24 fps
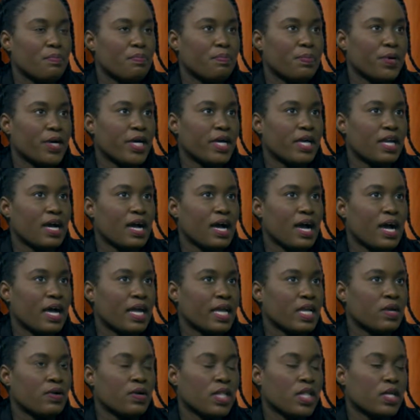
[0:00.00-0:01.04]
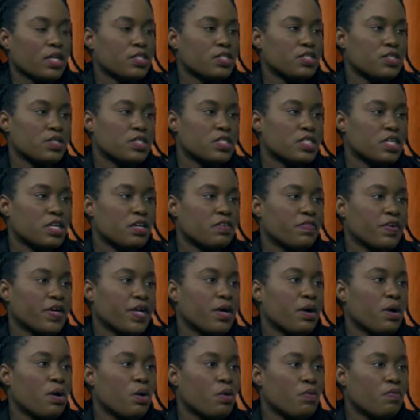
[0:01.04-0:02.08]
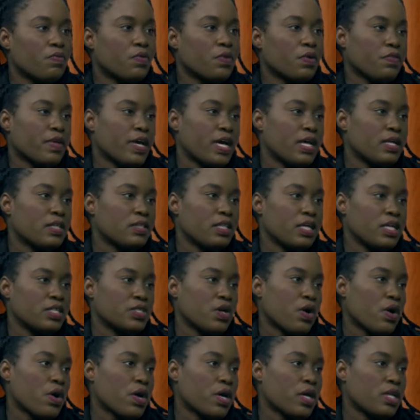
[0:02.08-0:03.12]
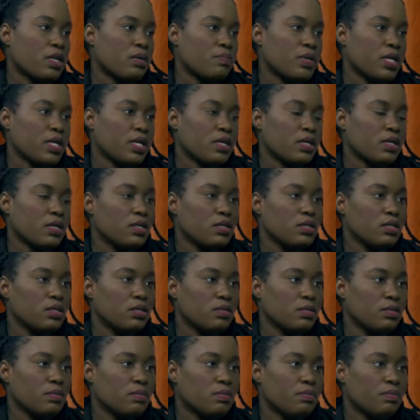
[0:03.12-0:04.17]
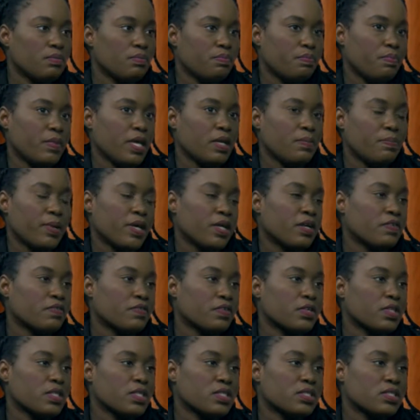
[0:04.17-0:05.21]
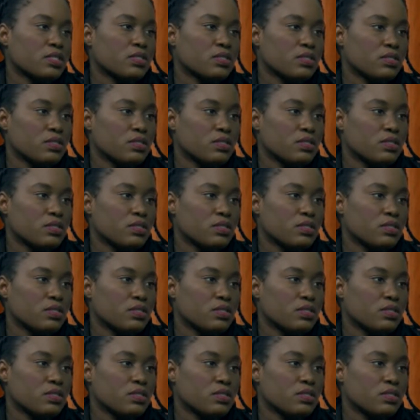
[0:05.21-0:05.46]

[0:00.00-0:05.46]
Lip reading: But I hear a lot of students that are very hopeful that things are going to be made better for us.